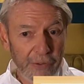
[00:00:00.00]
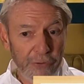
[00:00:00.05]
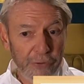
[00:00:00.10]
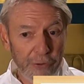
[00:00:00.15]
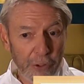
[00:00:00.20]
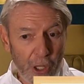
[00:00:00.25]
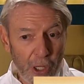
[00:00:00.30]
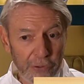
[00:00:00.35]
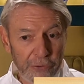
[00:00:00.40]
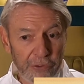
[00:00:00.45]
and
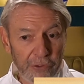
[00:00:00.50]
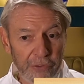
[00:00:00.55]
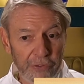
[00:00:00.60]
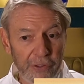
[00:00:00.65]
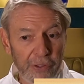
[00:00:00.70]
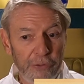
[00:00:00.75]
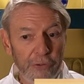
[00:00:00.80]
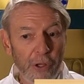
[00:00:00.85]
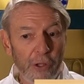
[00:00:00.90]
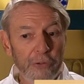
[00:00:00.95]

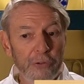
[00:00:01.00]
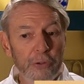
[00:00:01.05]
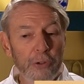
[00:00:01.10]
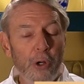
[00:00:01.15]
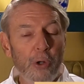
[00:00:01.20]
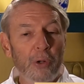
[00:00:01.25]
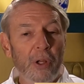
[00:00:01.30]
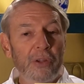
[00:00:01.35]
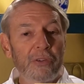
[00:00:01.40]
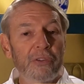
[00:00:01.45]
sauces. It's also
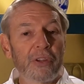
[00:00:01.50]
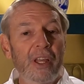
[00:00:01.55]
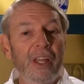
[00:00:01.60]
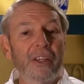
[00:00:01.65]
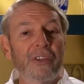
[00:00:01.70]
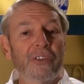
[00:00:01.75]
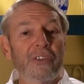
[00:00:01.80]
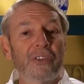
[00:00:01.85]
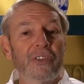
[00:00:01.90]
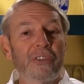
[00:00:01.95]
known
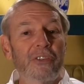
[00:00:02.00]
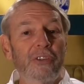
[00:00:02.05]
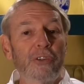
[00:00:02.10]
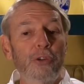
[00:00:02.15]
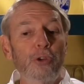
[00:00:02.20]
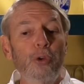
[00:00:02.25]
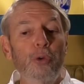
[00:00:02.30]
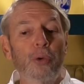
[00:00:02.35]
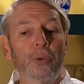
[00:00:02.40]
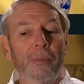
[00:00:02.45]
as
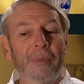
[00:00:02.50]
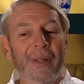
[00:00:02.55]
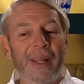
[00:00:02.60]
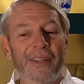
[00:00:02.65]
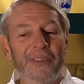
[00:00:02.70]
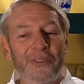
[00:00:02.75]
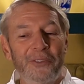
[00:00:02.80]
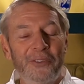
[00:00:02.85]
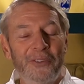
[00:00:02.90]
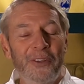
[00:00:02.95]
tsuyu,
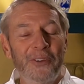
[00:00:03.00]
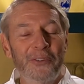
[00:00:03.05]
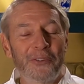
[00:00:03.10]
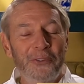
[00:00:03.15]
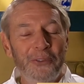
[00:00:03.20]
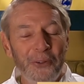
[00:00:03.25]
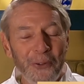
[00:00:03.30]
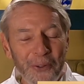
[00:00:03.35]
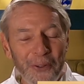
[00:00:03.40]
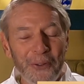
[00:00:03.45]
to
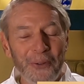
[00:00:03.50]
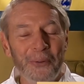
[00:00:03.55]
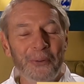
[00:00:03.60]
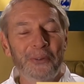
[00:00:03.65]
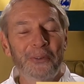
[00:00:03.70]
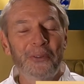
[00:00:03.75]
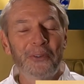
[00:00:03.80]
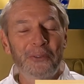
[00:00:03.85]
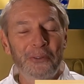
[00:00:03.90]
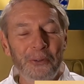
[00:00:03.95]
sue
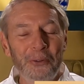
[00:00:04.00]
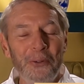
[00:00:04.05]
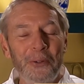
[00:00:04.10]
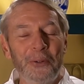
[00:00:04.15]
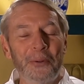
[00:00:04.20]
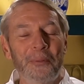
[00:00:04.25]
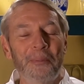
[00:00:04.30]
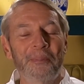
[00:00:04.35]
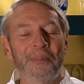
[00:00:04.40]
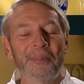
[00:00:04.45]
you, to sue
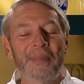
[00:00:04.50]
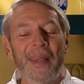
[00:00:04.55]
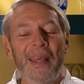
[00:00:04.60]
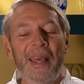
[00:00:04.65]
you.